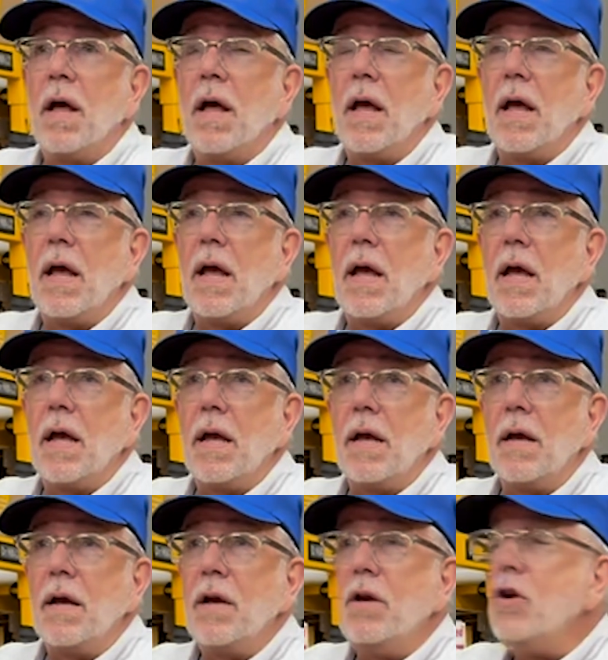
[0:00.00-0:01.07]

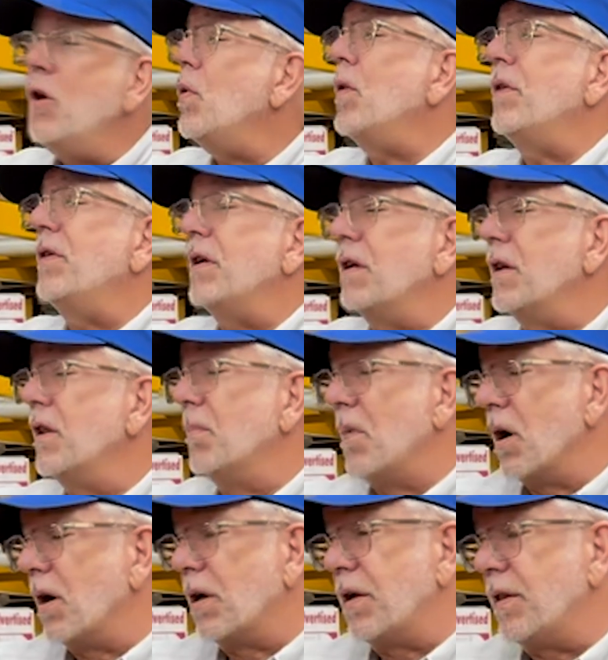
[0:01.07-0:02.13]
a newer thing to the
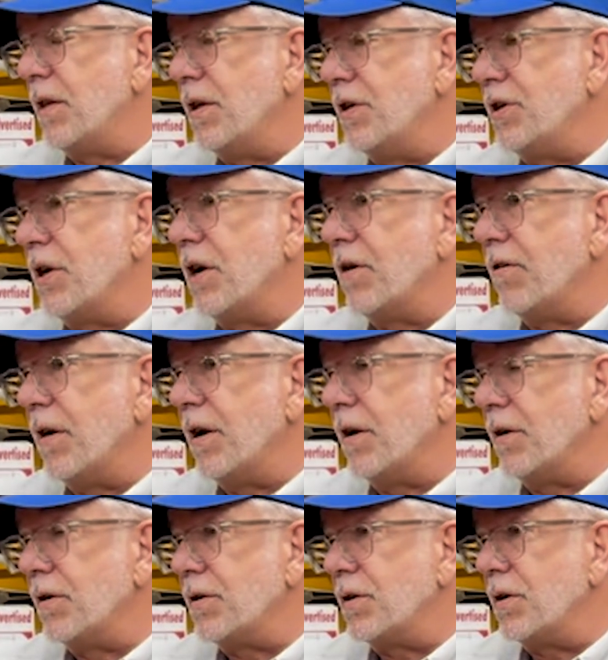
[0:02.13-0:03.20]
market than
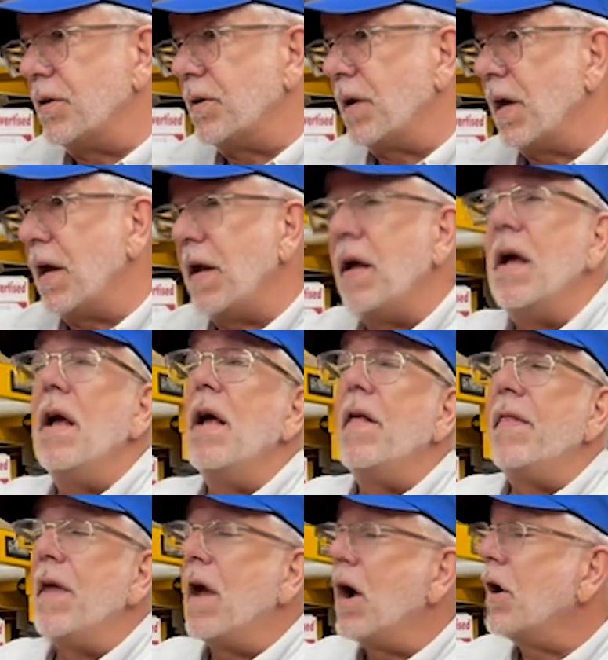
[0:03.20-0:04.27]
generators, okay?
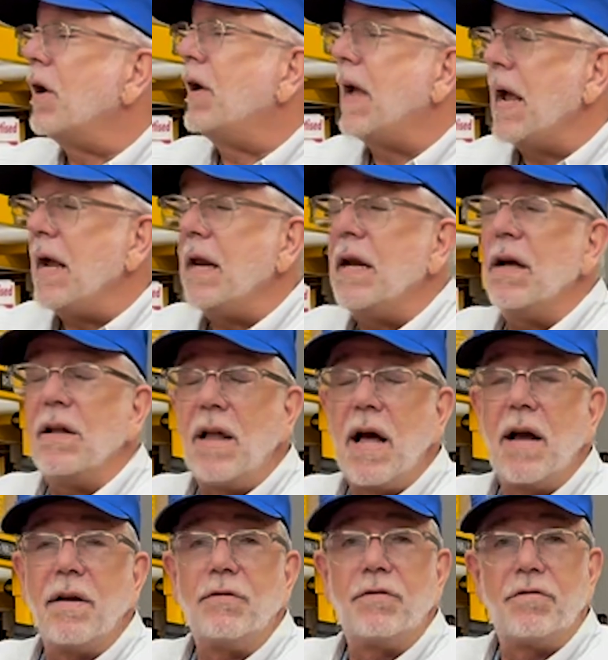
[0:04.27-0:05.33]
They are gaining a
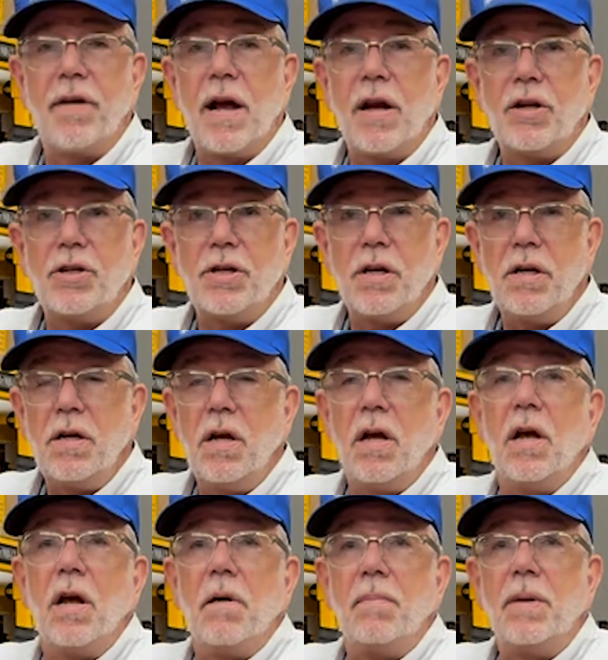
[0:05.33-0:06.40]
lot of traction
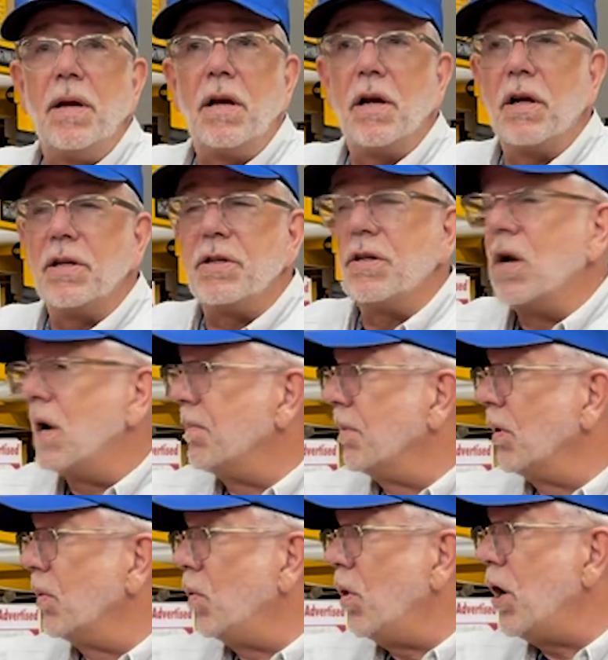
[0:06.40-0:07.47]
because,
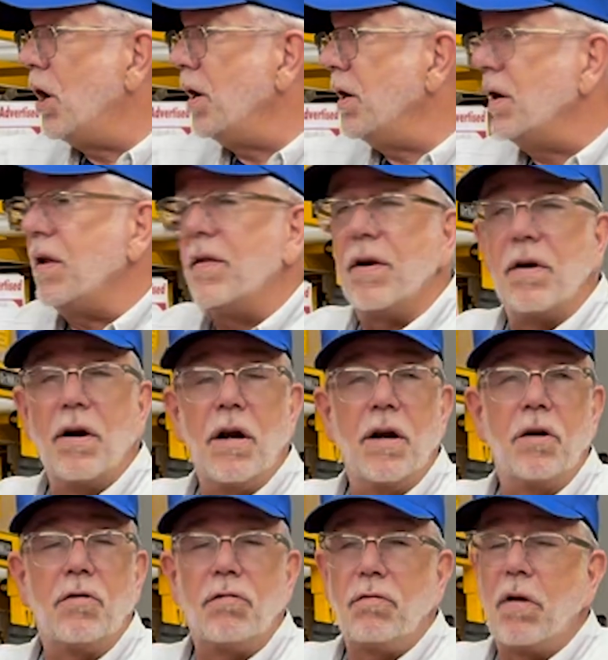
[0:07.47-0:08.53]
number one, they're
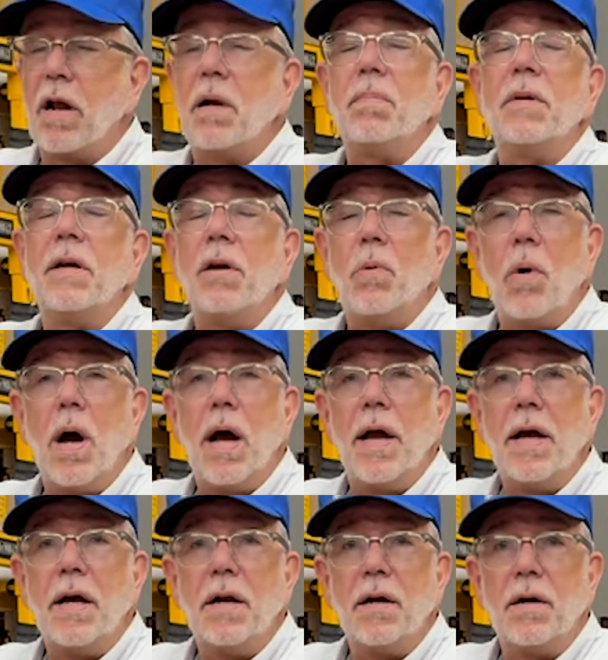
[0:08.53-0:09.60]
incredibly
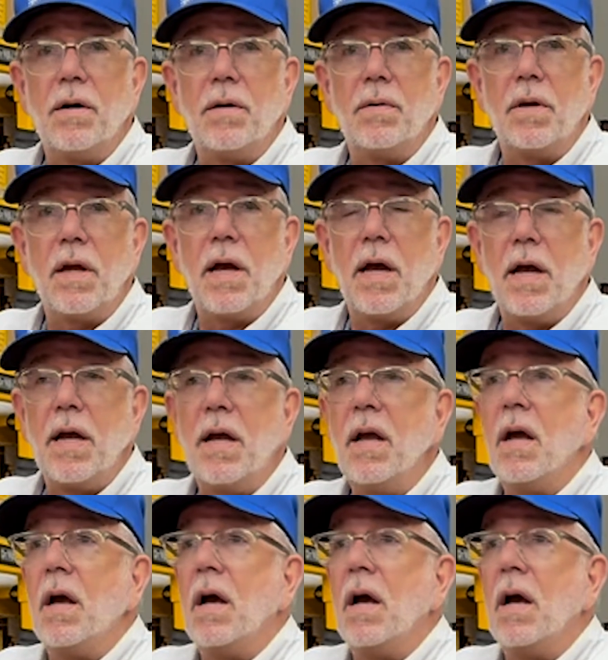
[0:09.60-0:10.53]
quiet, okay?